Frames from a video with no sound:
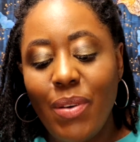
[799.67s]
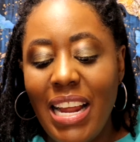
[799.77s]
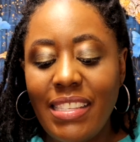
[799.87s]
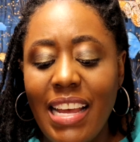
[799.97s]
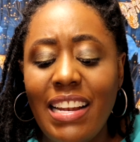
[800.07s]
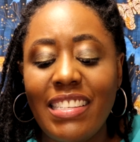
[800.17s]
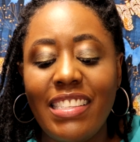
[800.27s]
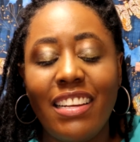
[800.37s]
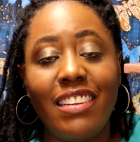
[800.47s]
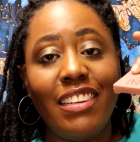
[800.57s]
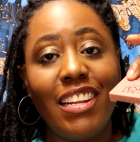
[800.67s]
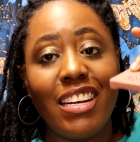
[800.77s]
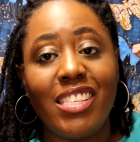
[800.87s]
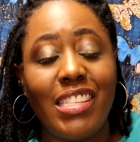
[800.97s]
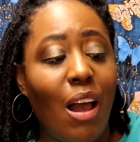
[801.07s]
Well, they said this is the
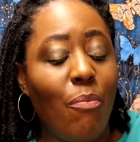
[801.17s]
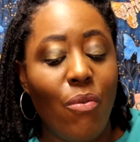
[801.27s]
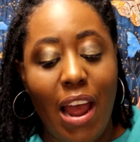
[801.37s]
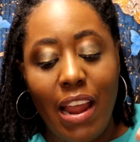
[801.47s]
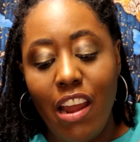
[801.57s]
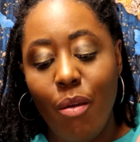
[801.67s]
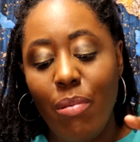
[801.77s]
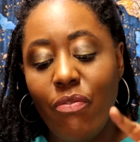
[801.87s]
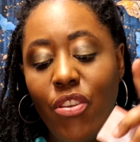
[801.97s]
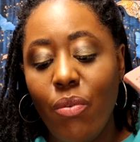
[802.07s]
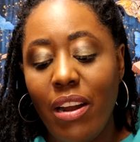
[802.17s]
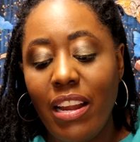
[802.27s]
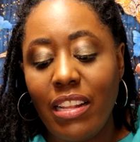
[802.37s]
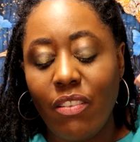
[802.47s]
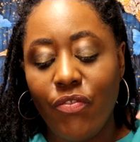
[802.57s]
deluxe sample right here. But if you were to
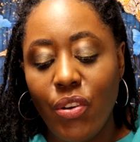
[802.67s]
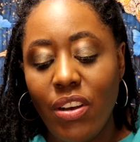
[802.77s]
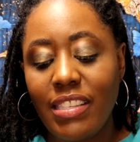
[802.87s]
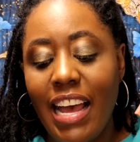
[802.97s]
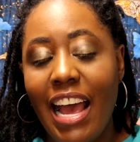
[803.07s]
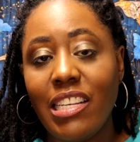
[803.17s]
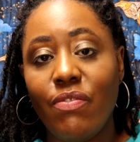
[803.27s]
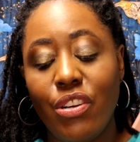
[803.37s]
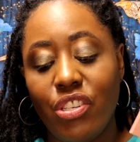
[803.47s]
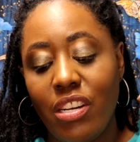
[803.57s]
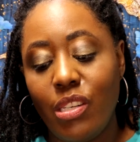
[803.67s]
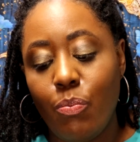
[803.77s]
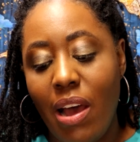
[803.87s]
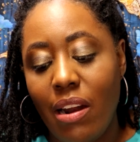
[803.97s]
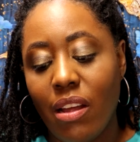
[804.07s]
get the full size version of this
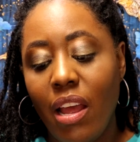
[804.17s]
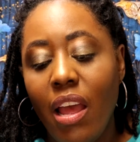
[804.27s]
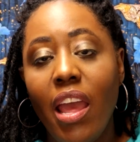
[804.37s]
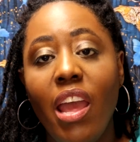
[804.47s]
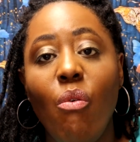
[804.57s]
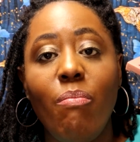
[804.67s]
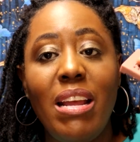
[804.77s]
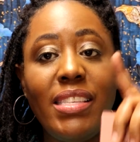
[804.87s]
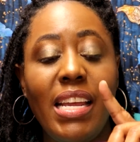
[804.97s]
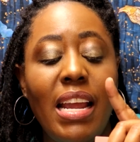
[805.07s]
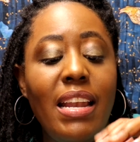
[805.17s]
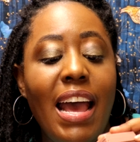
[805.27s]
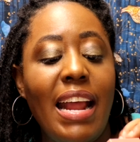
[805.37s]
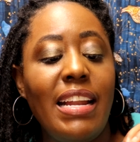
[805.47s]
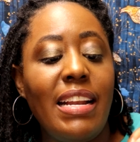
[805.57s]
product, it would be
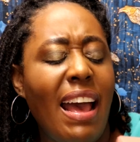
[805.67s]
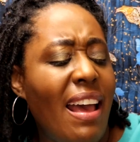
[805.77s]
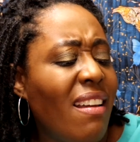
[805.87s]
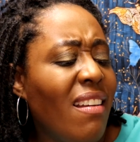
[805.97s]
$10.99.